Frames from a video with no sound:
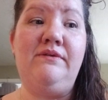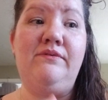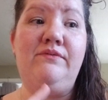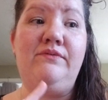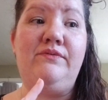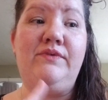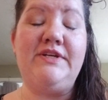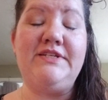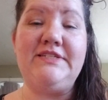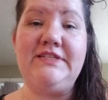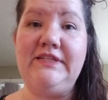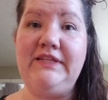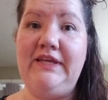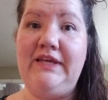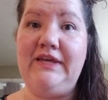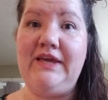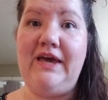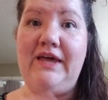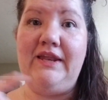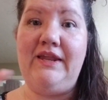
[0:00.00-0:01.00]
recently
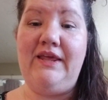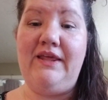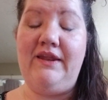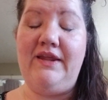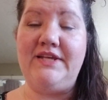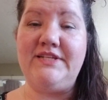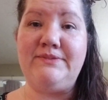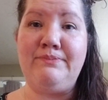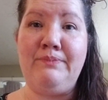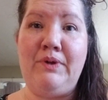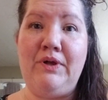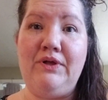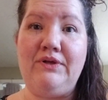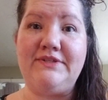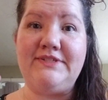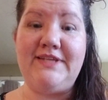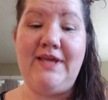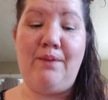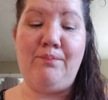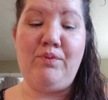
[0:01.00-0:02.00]
got in a small
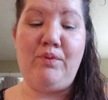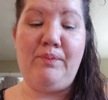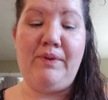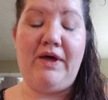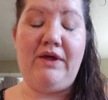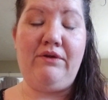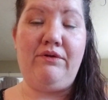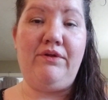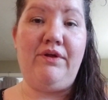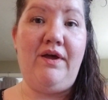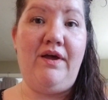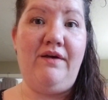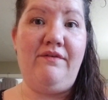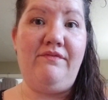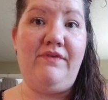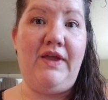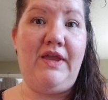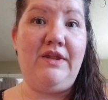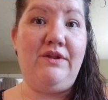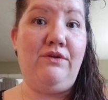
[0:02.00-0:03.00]
sample bottle of
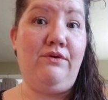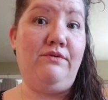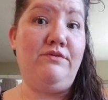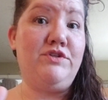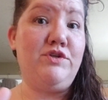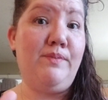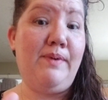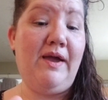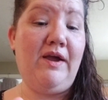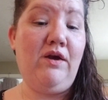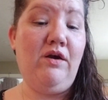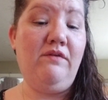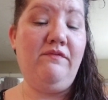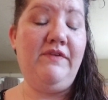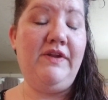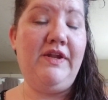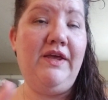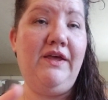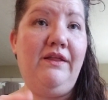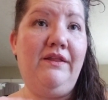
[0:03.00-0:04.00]
a new Tobacco
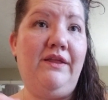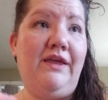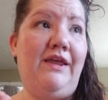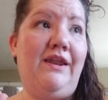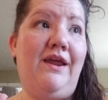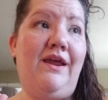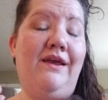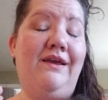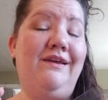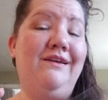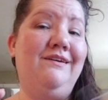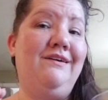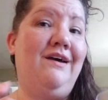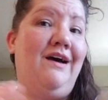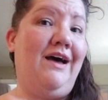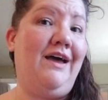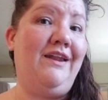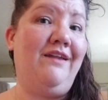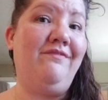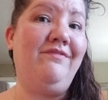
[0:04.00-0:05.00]
Vanilla, and I
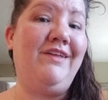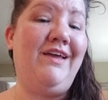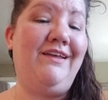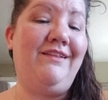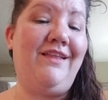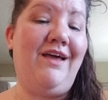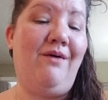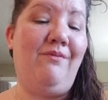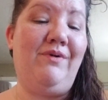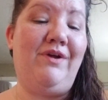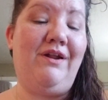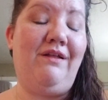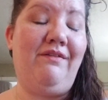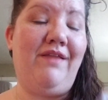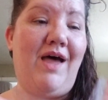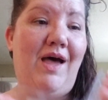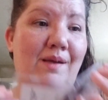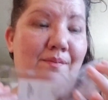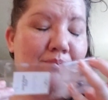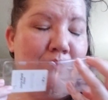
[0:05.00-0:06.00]
kind of like that one a
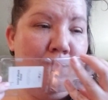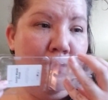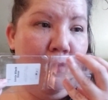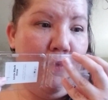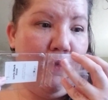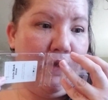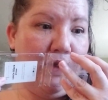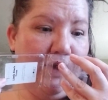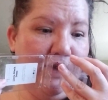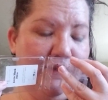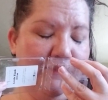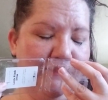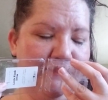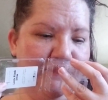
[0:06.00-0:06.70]
lot more.